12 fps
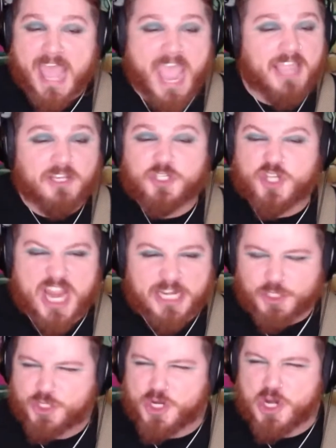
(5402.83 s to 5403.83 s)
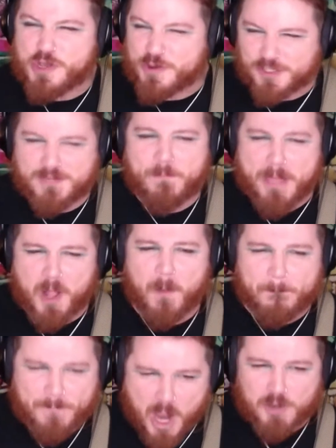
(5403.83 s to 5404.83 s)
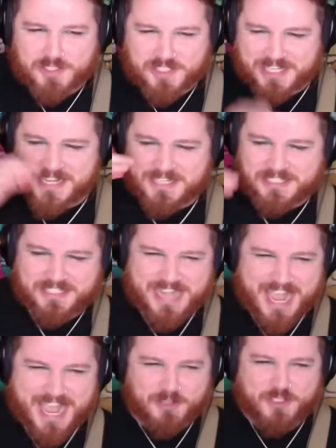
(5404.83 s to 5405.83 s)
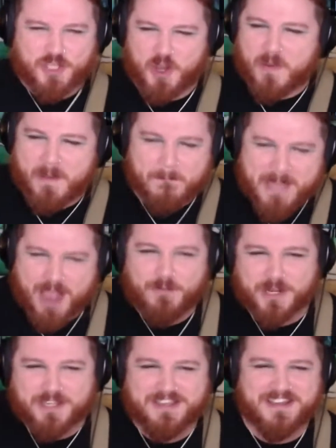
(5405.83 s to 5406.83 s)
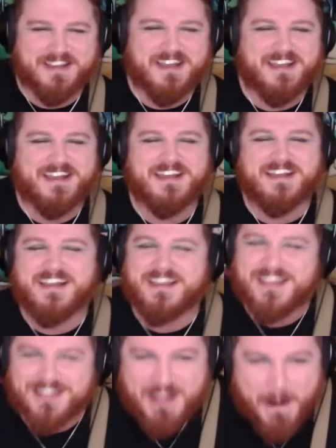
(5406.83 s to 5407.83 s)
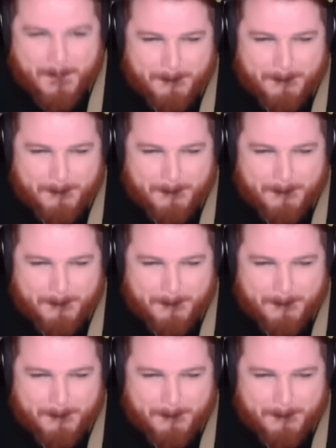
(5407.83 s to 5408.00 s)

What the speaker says: ancient Jews built boats and sailed to America.